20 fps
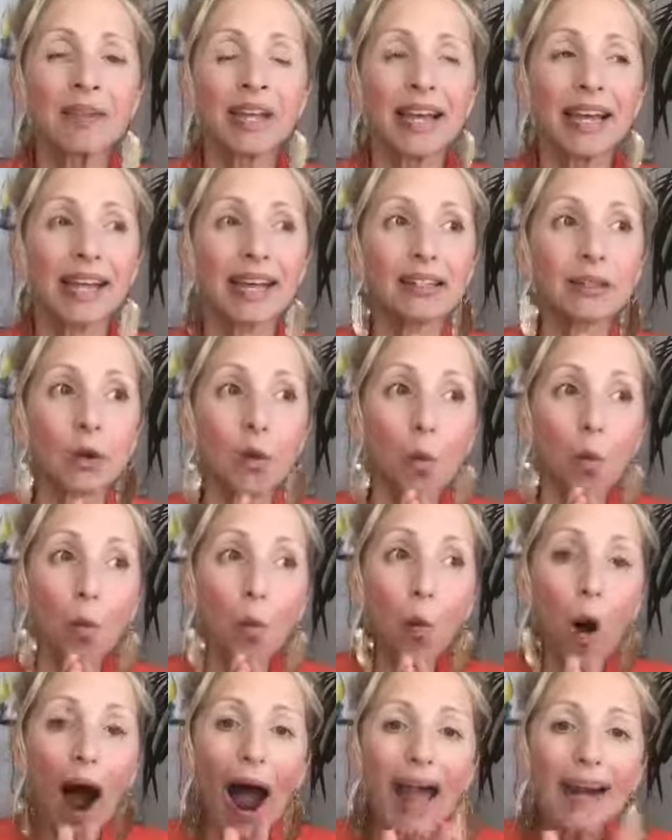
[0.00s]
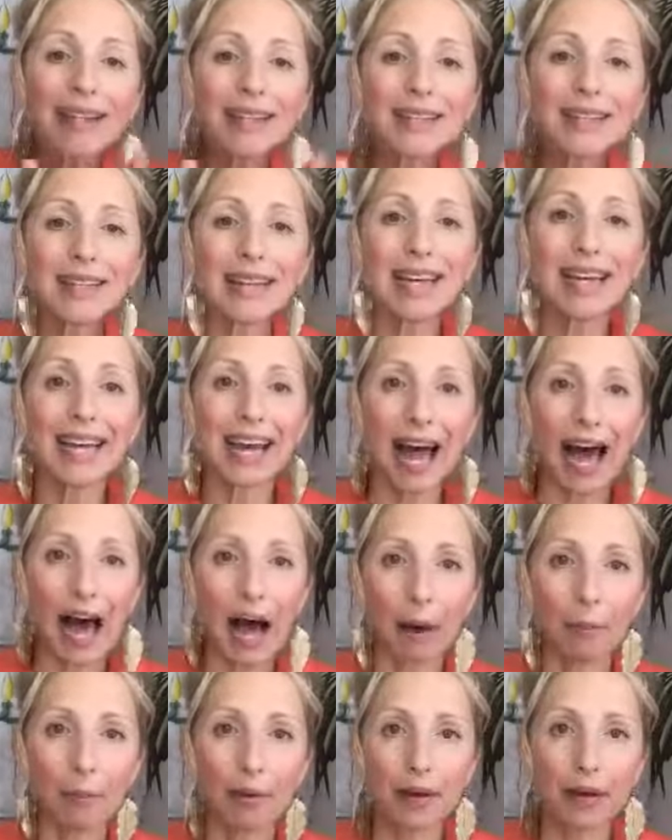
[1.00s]
is it widens the
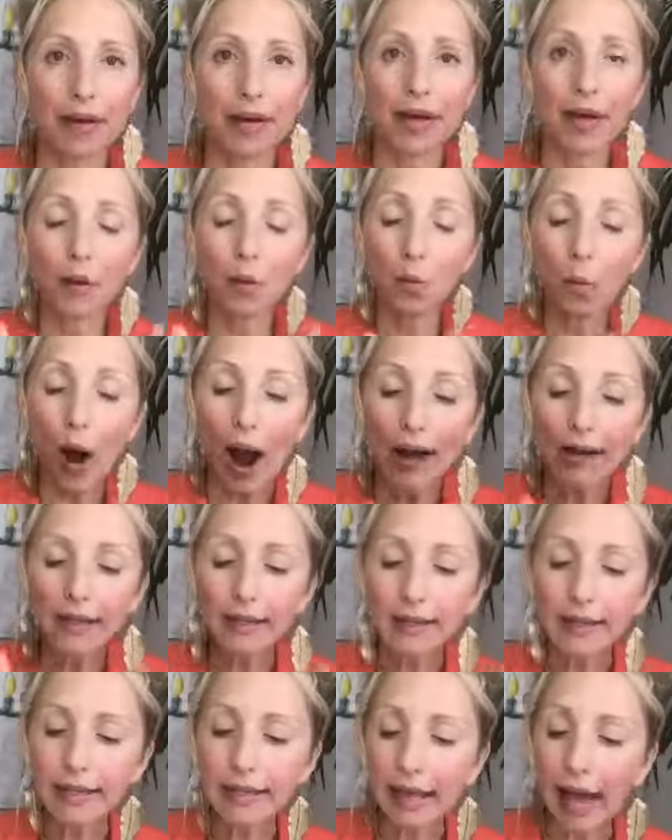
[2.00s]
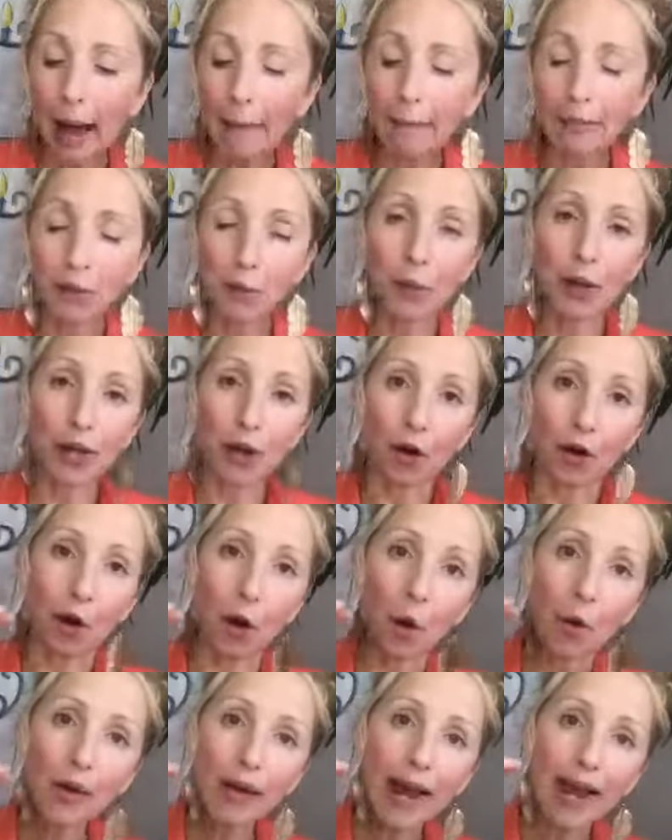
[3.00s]
gap. It widens the gap between our
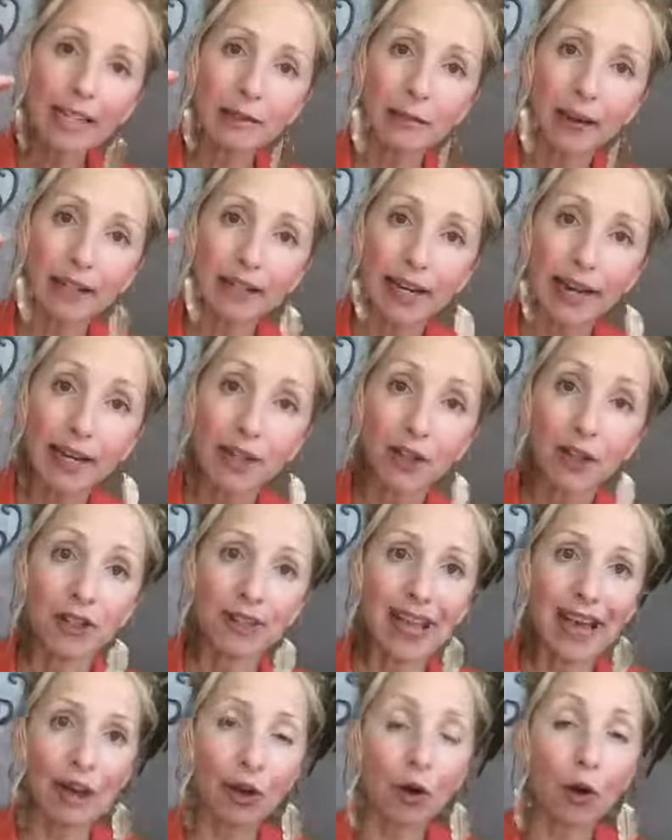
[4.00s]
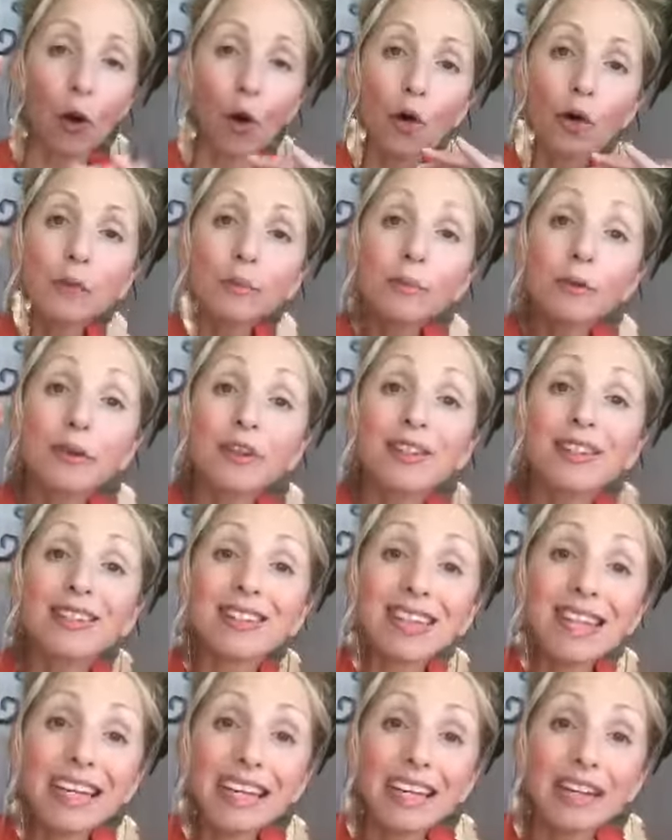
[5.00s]
own expectations and our own
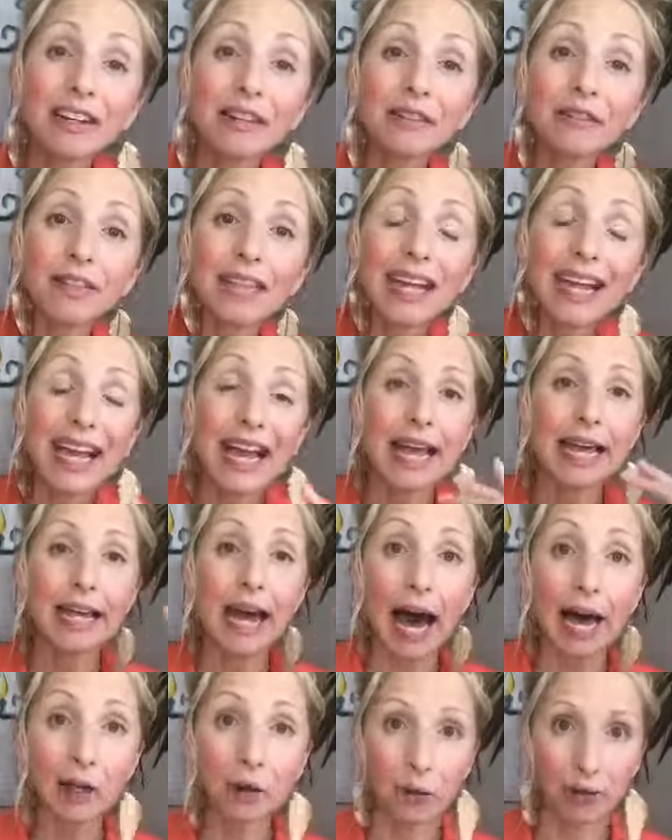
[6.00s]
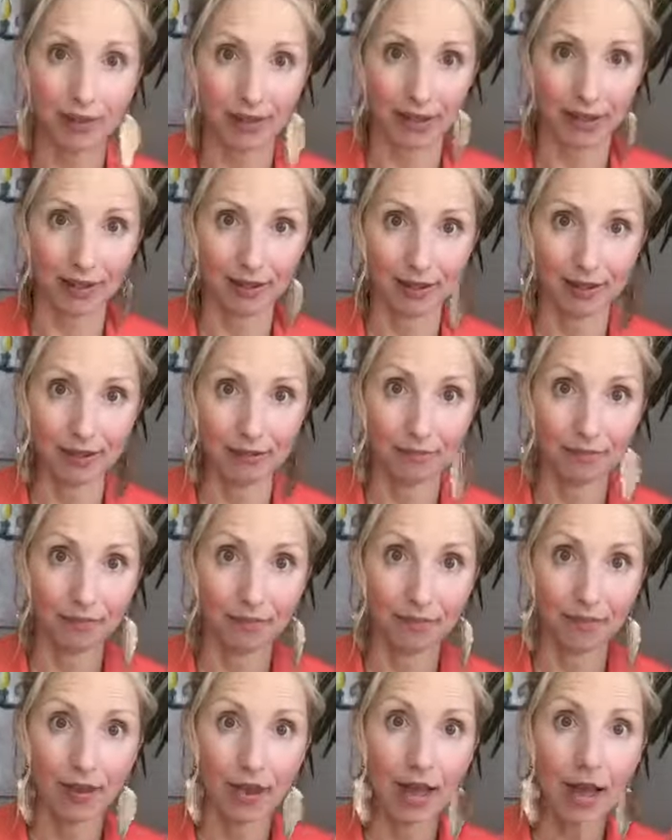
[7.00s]
perceived inadequacies.
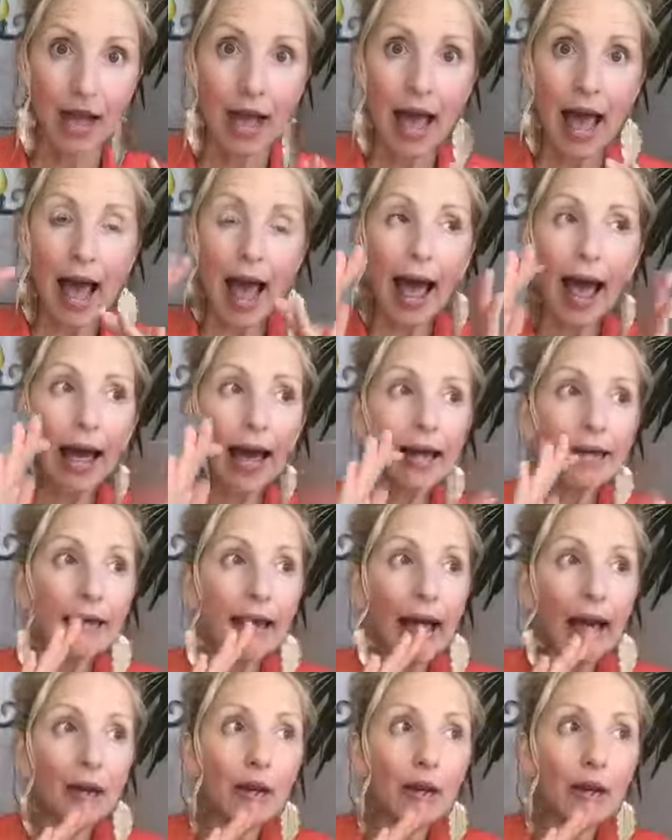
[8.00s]
And